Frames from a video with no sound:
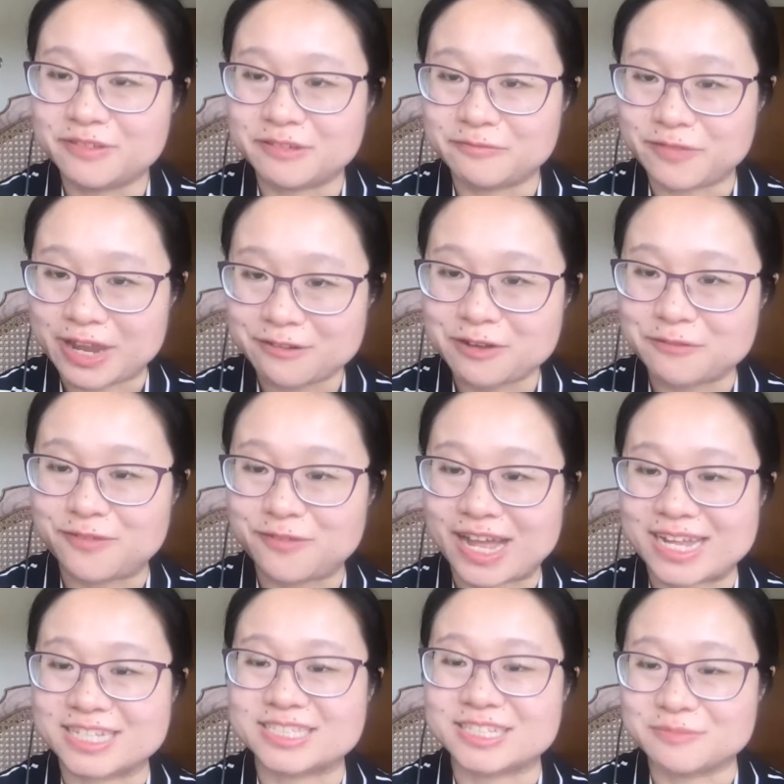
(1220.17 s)

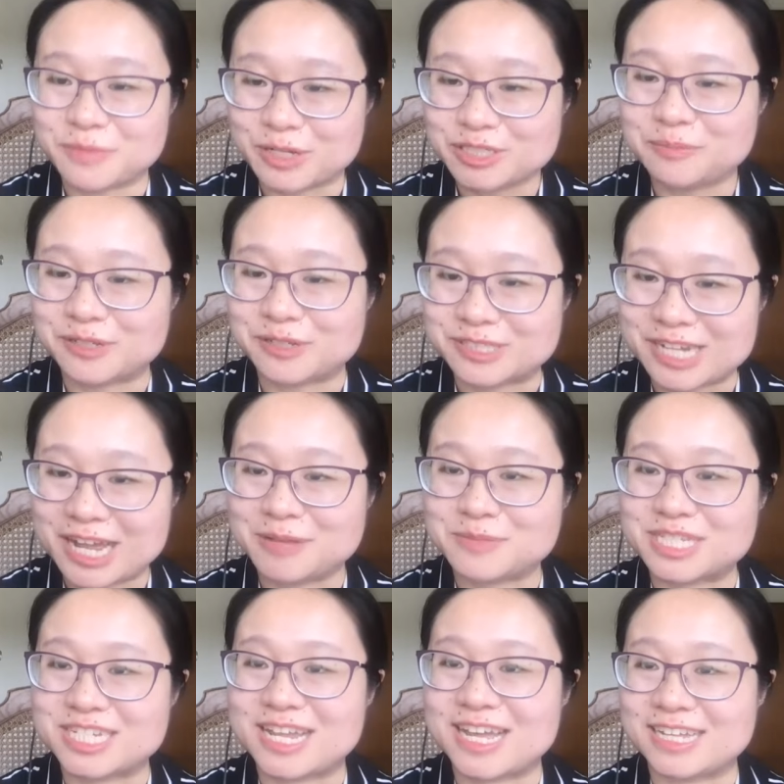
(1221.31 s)
verified multiple
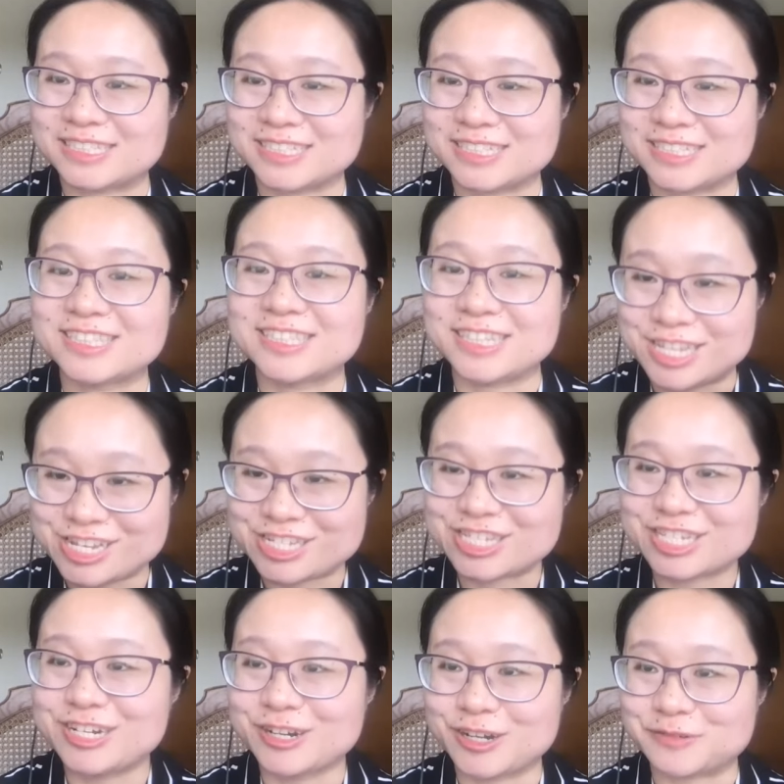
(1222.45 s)
times that these
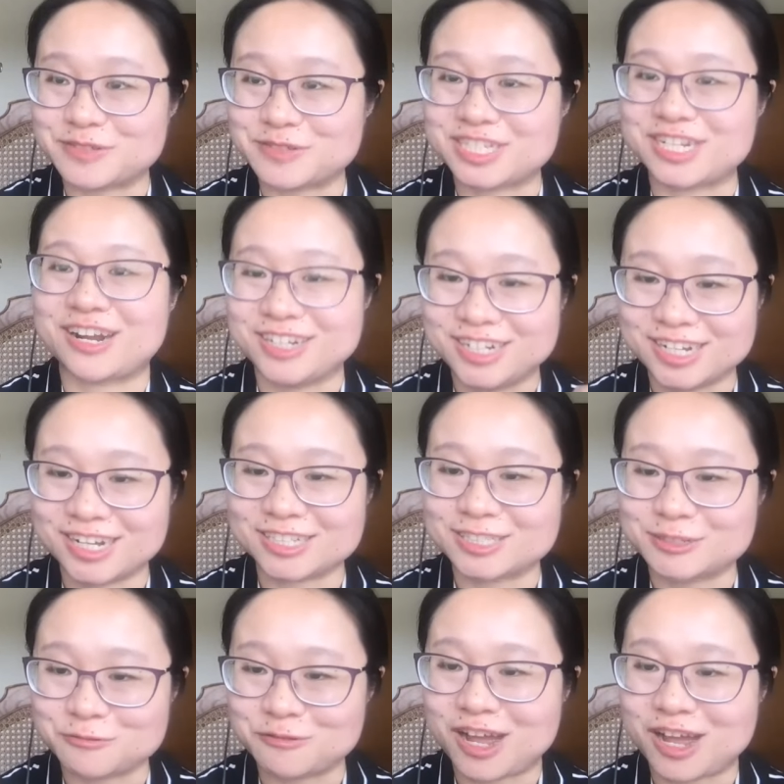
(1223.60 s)
curves are not
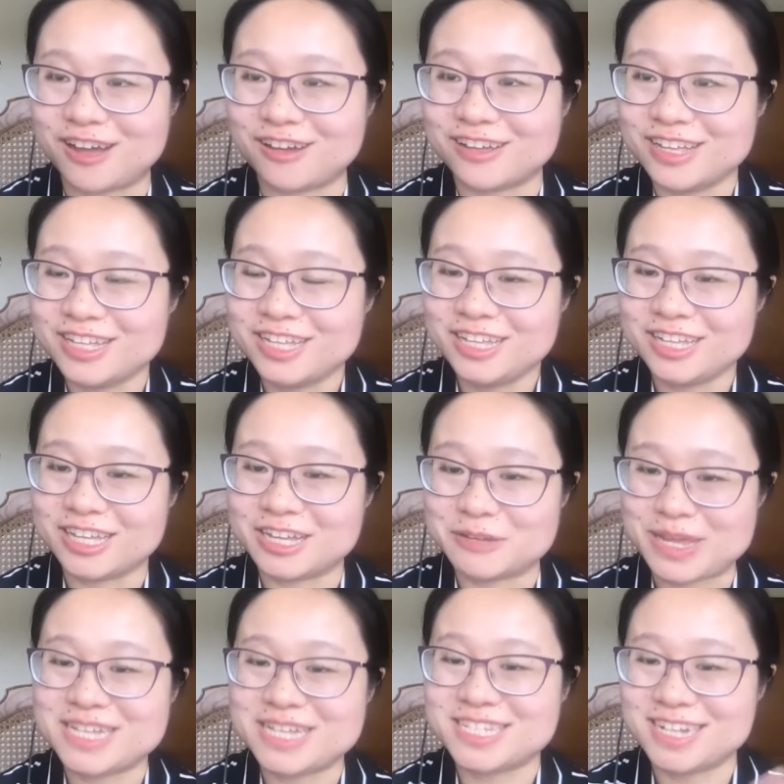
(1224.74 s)
wrong.
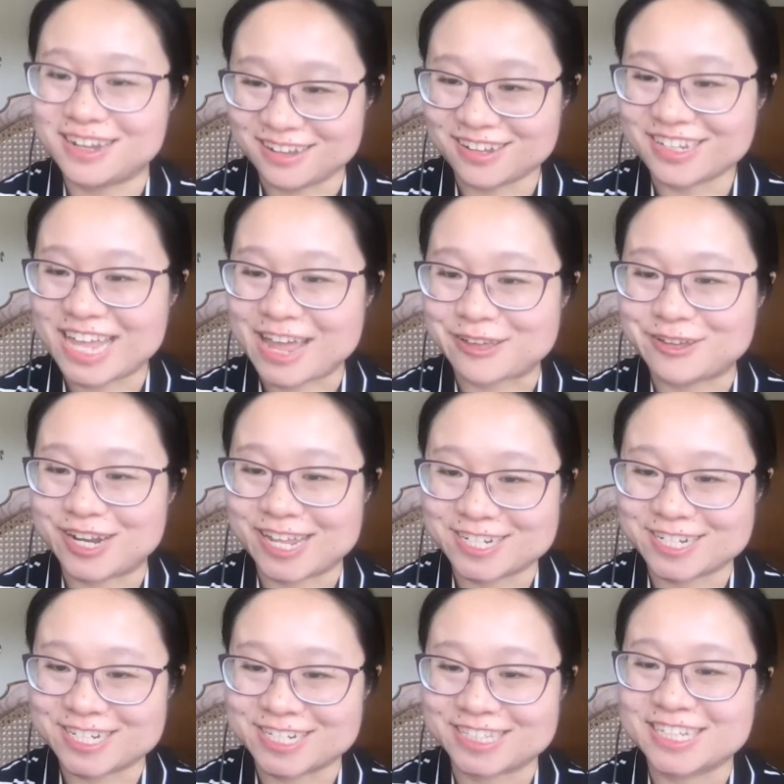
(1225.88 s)
Based on our
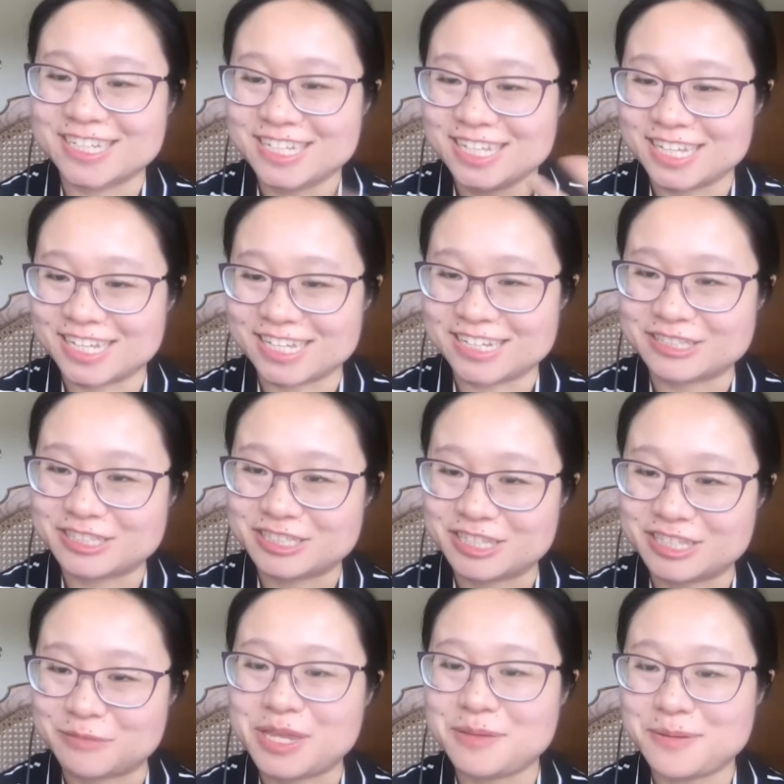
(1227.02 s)
calculation,
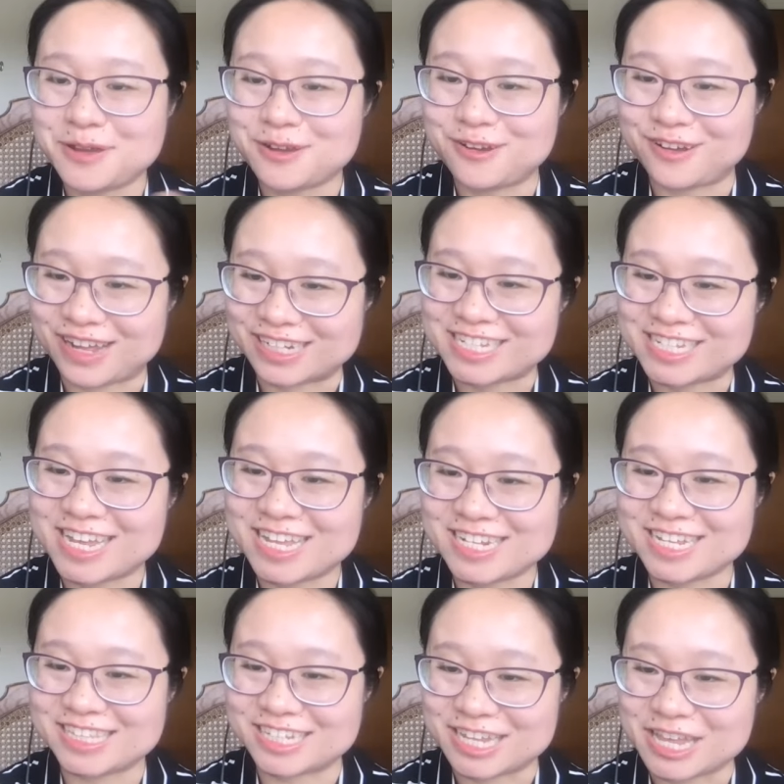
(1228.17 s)
the people
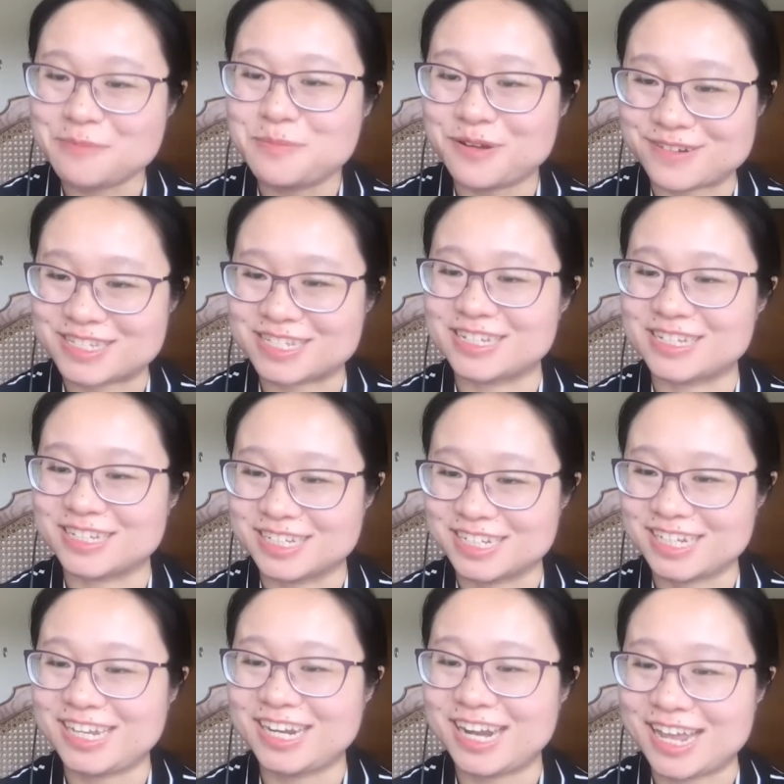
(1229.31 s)
attending the in-person
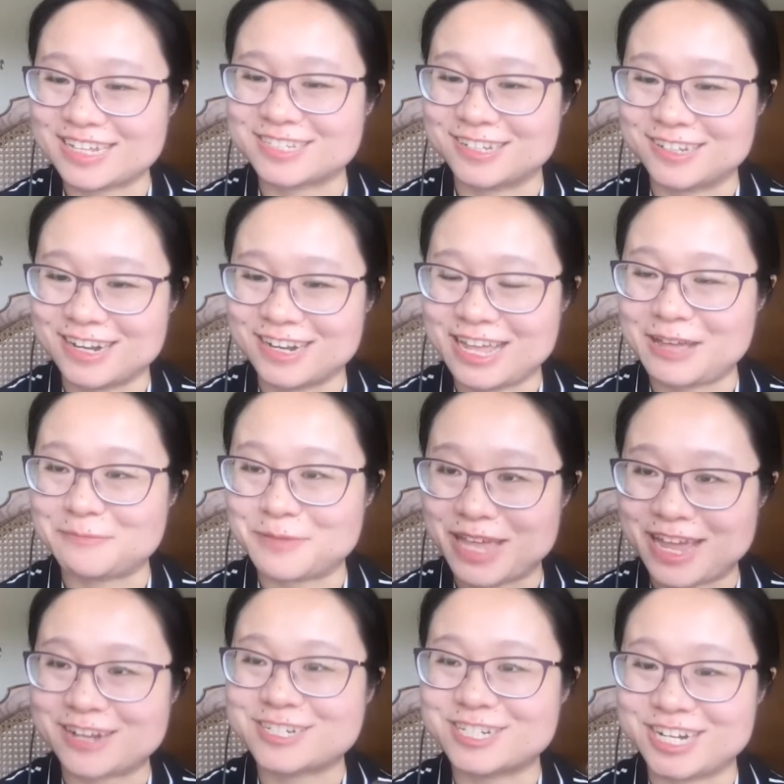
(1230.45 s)
class or lab
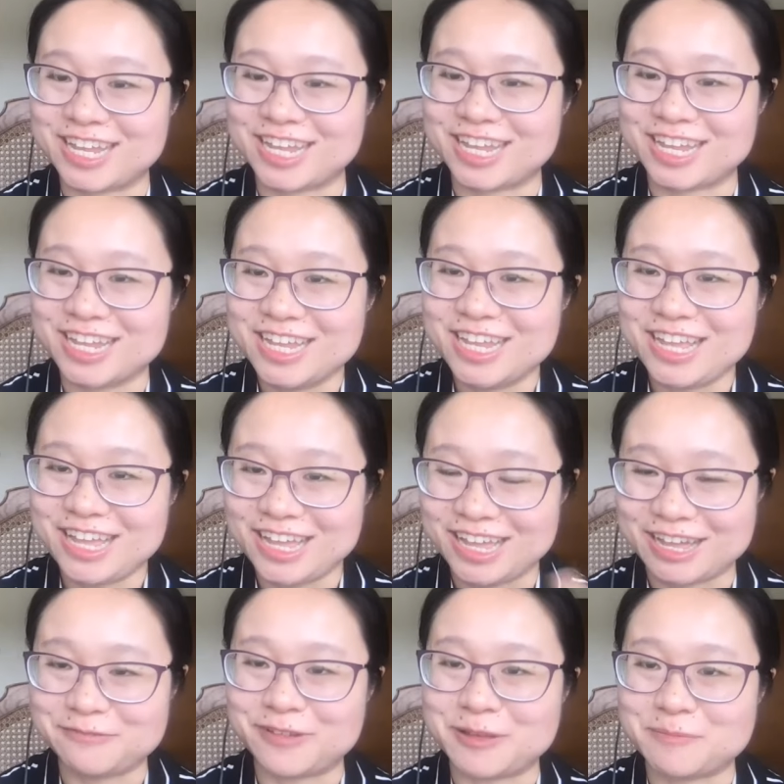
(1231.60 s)
actually
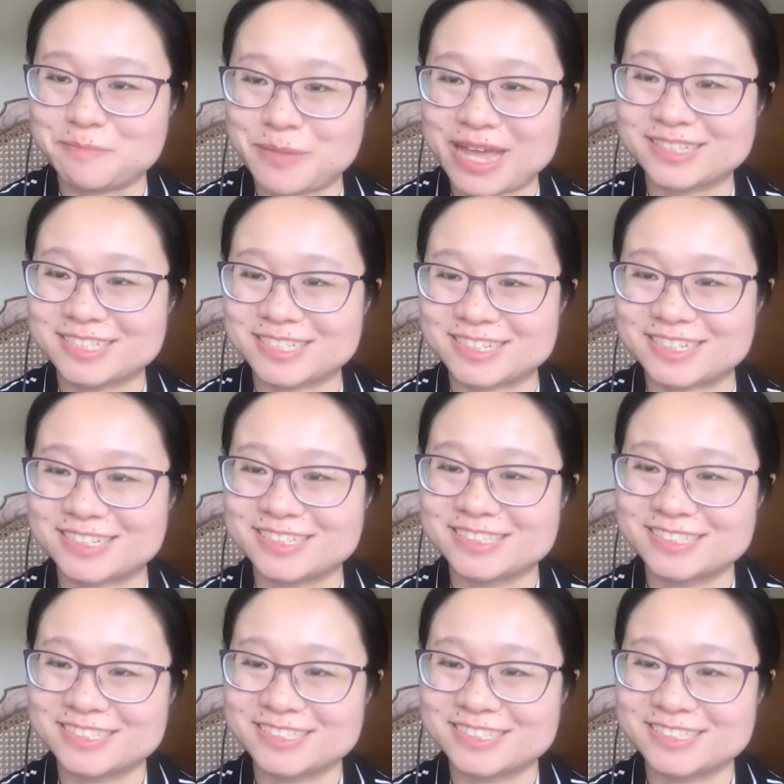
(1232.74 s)
have a better,